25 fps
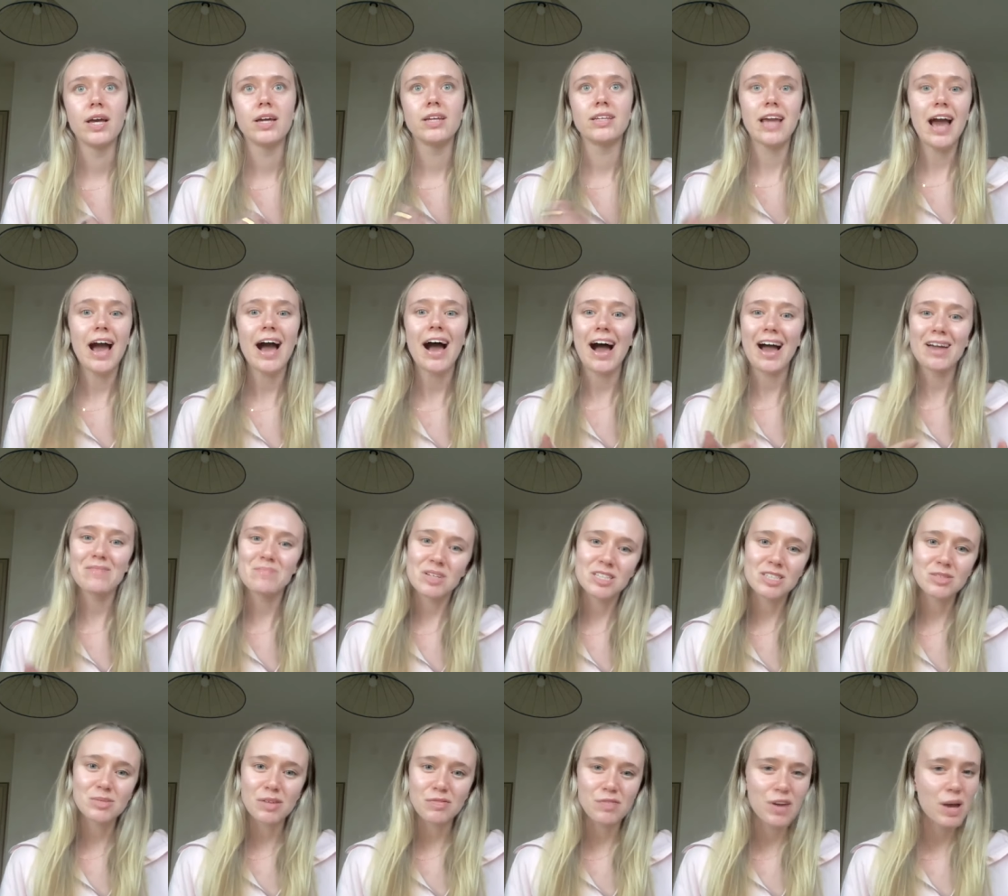yeah, I
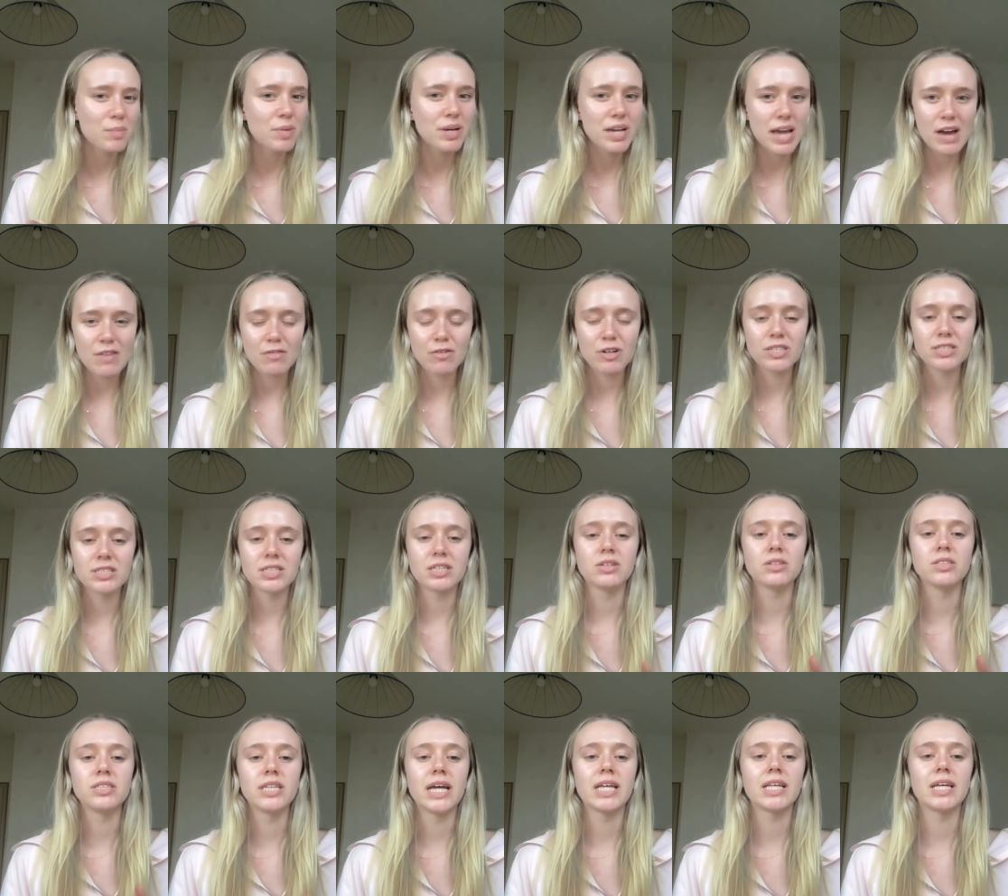miss my family every
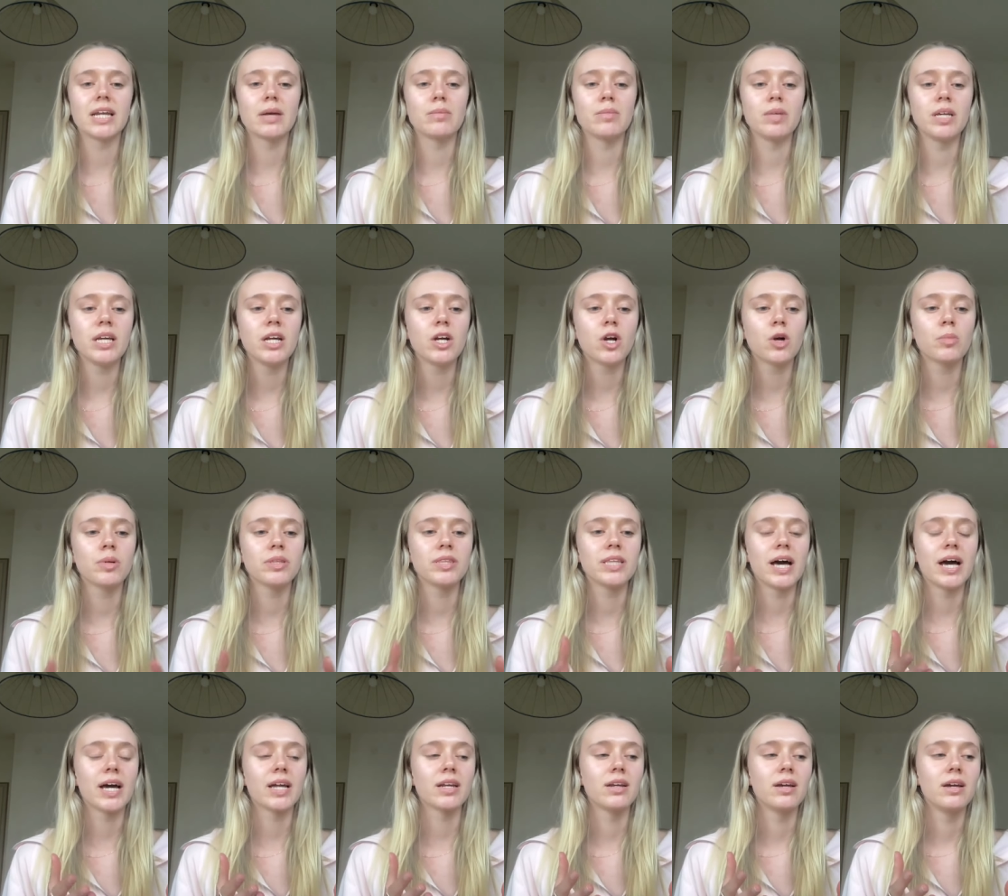single day that I'm here, but
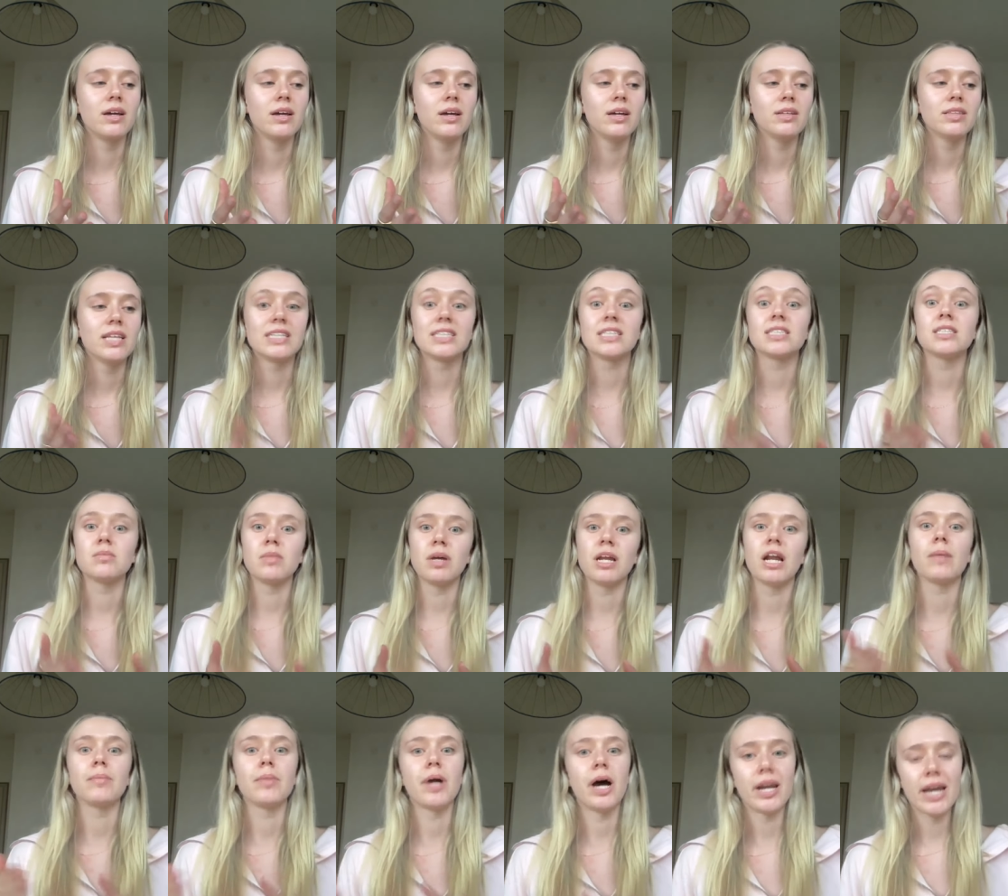that that doesn't mean
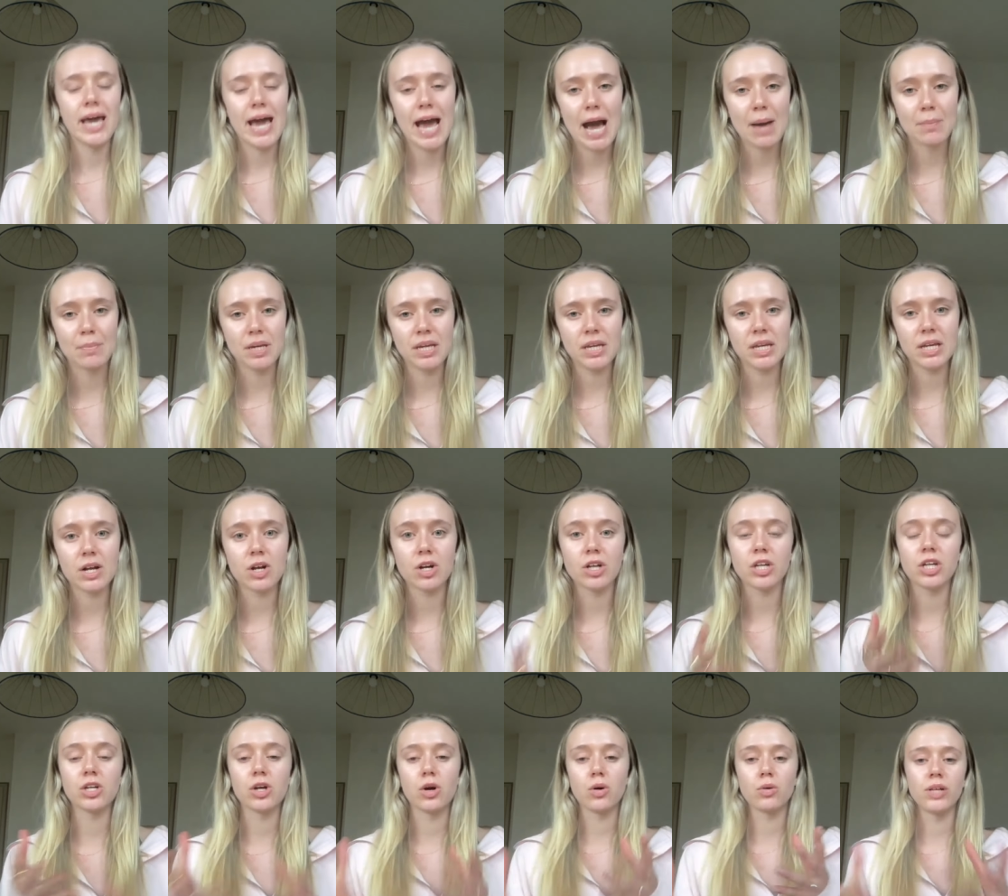I'm not happy here.
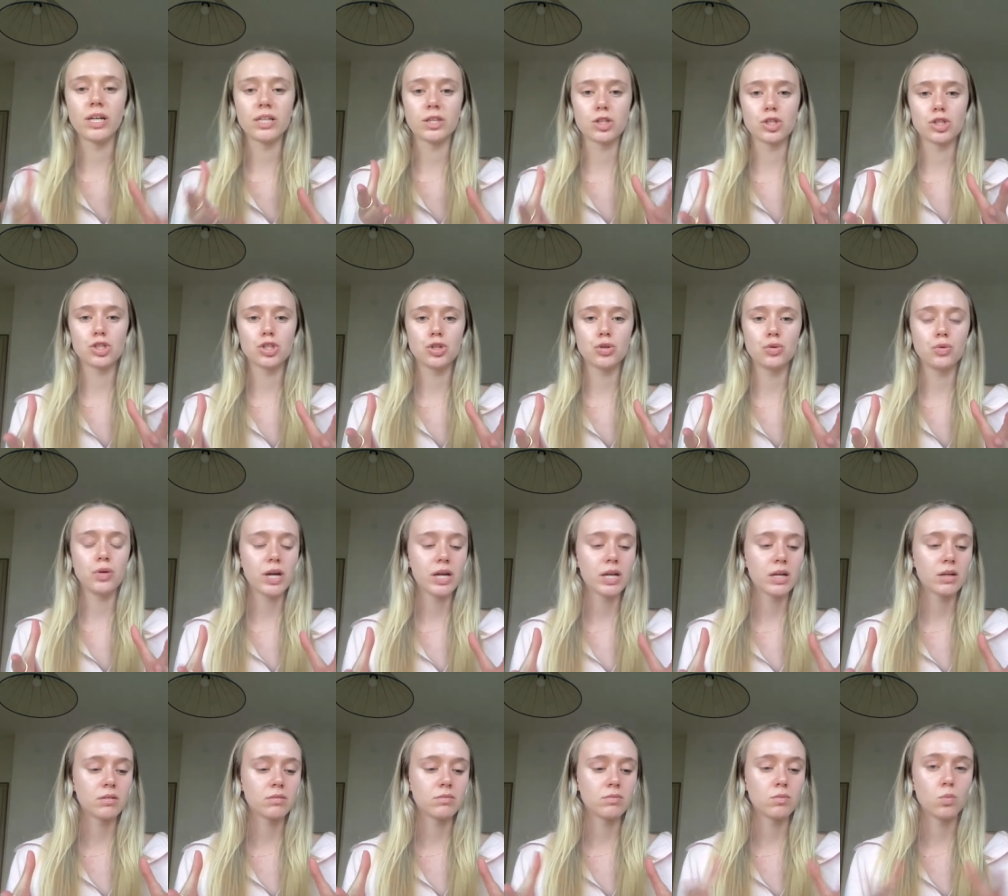You know, like the two
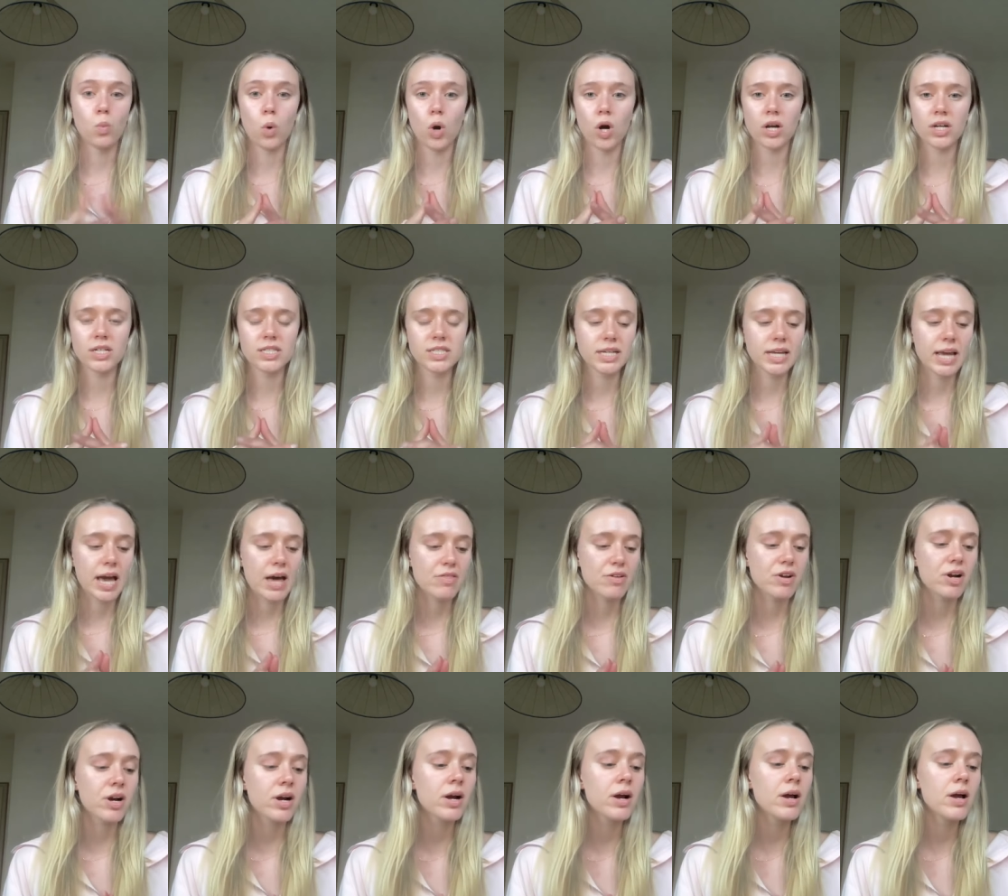can work
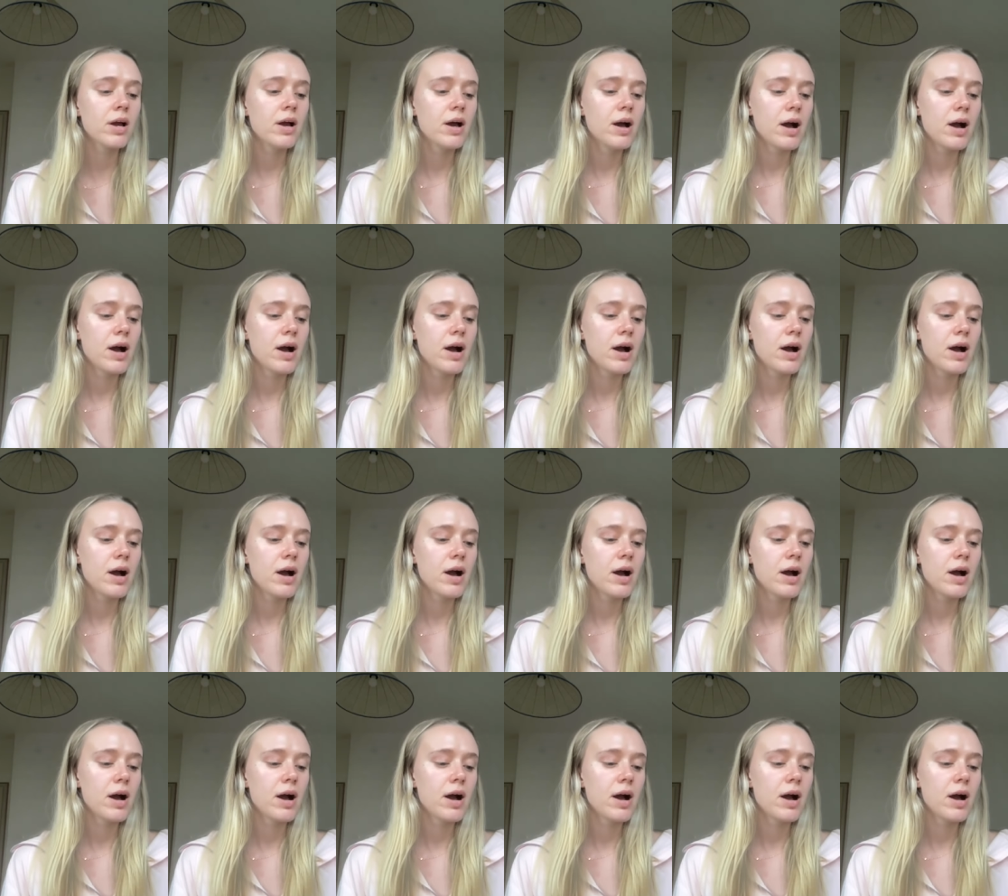together.